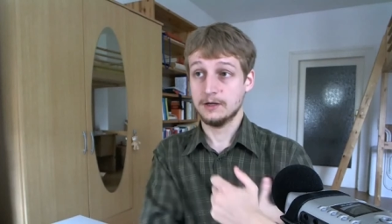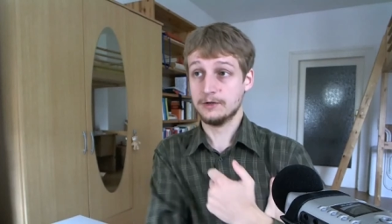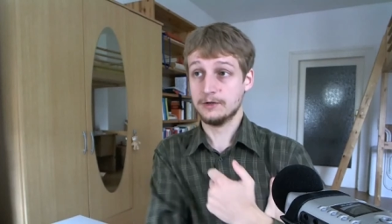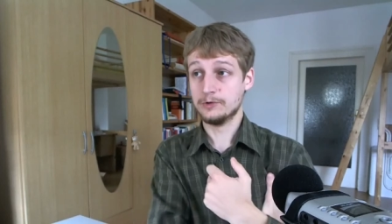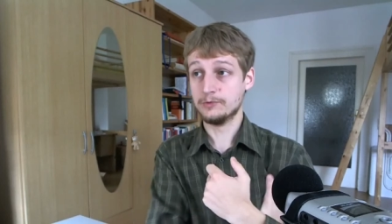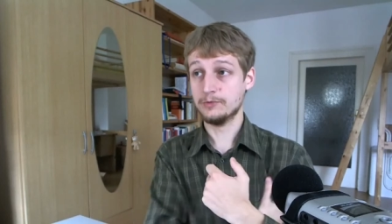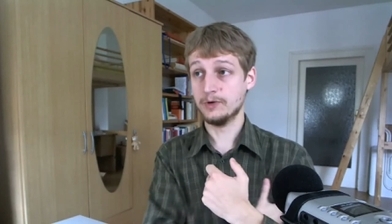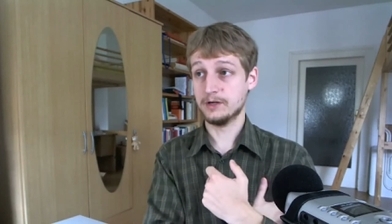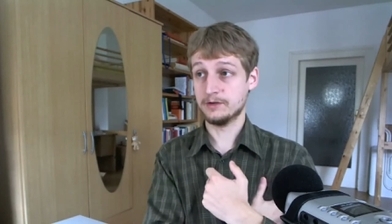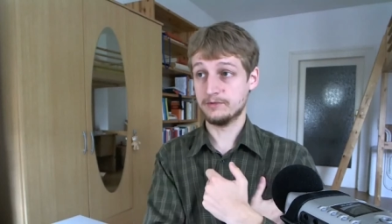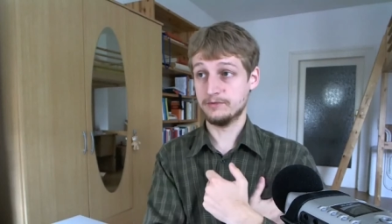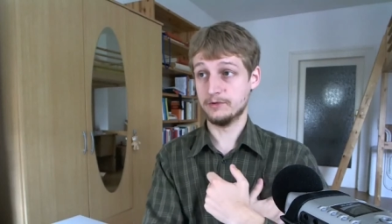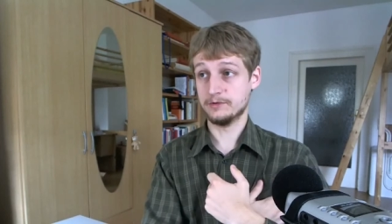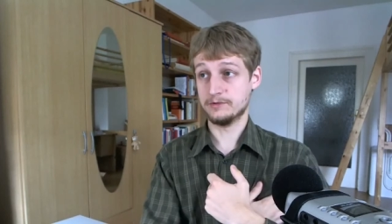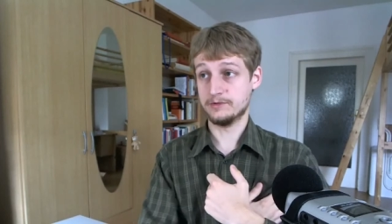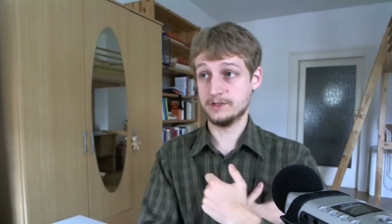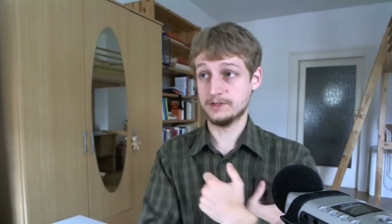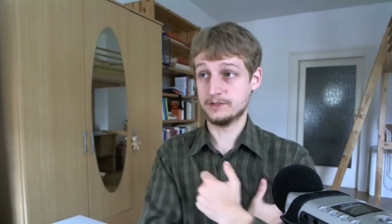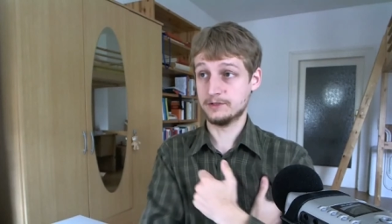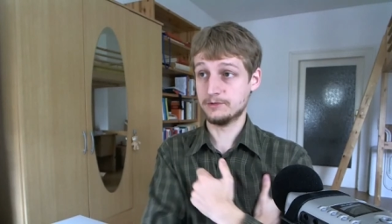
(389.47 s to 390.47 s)
Dwarf
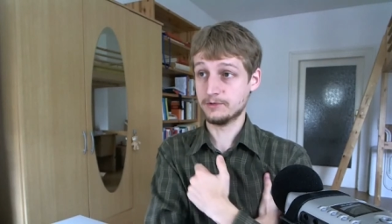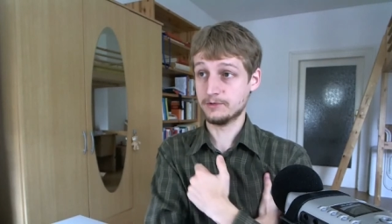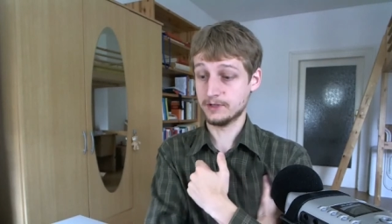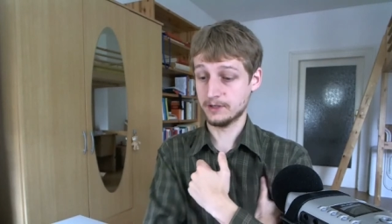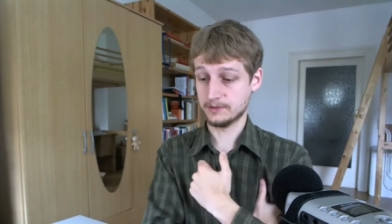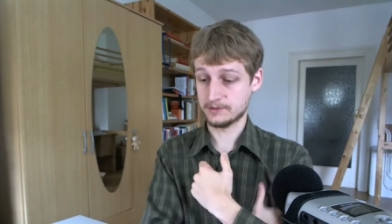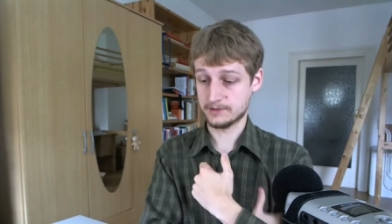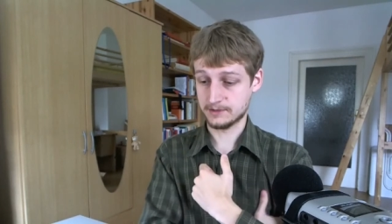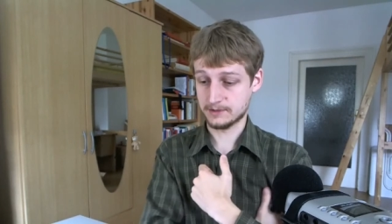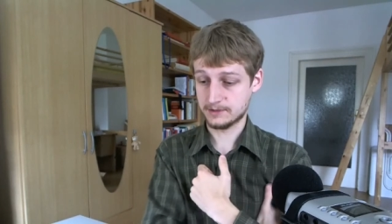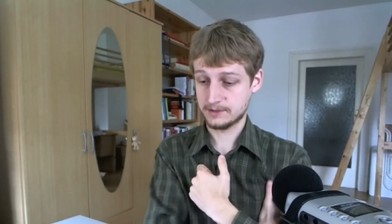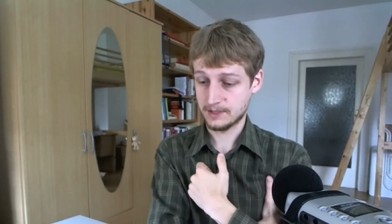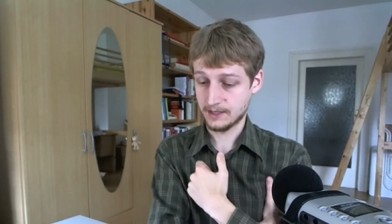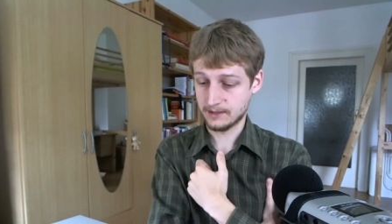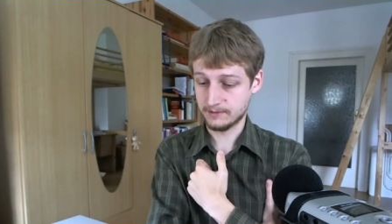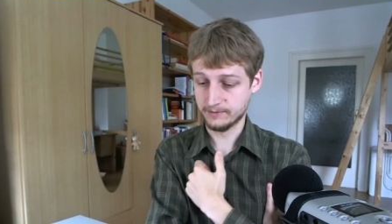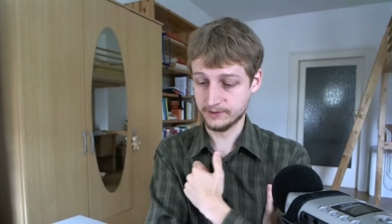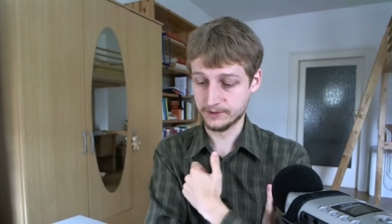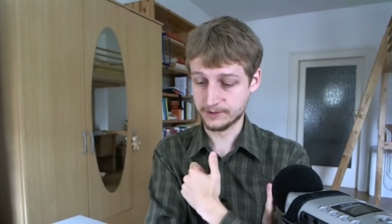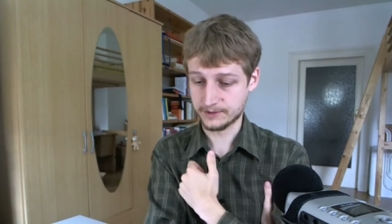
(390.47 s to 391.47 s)
Fortress
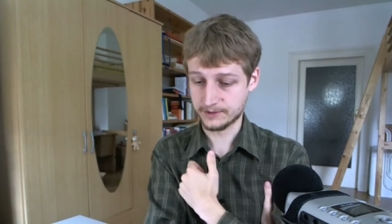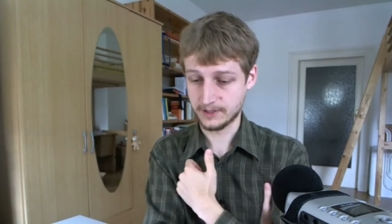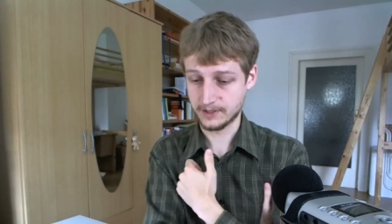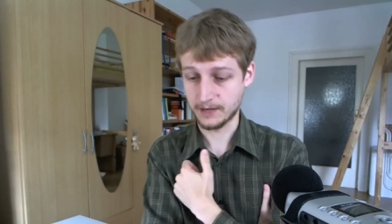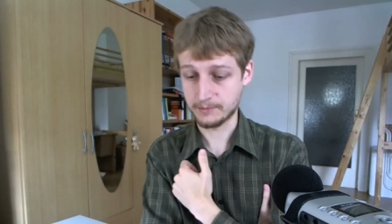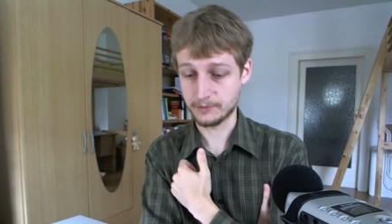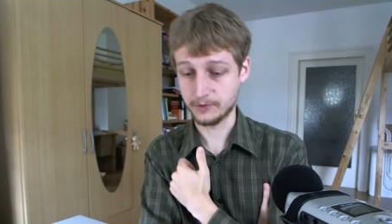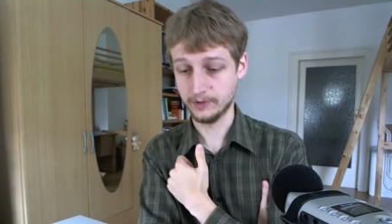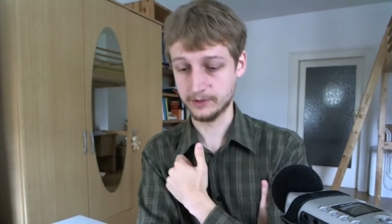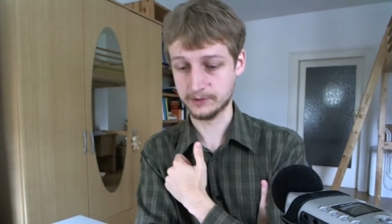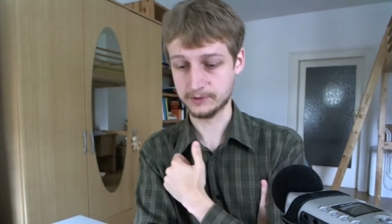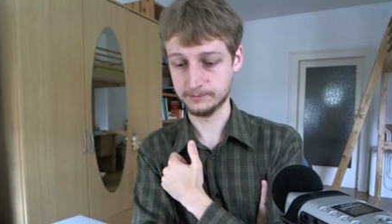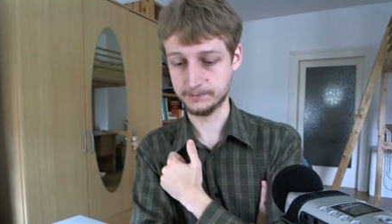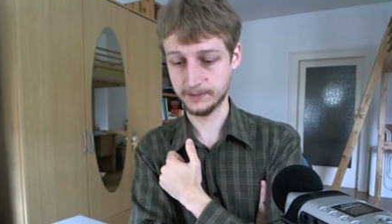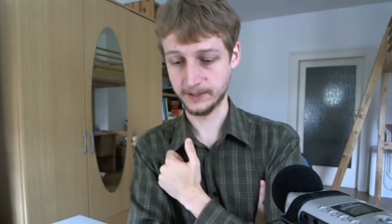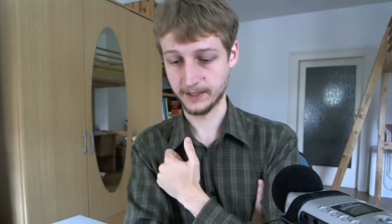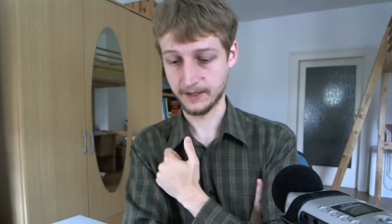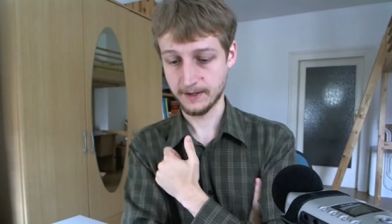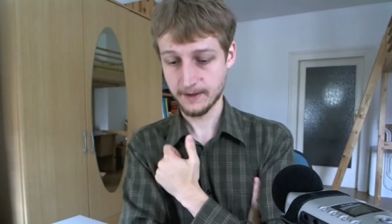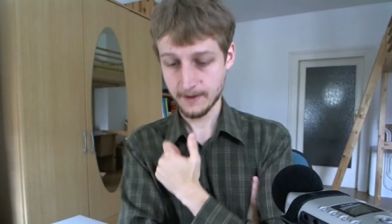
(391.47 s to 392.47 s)
2010 version I'm going to
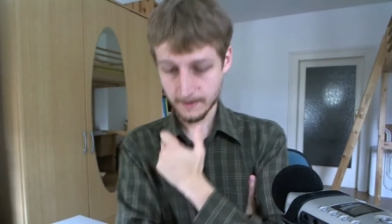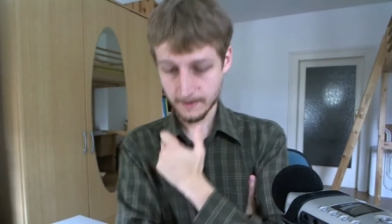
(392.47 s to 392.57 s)
play.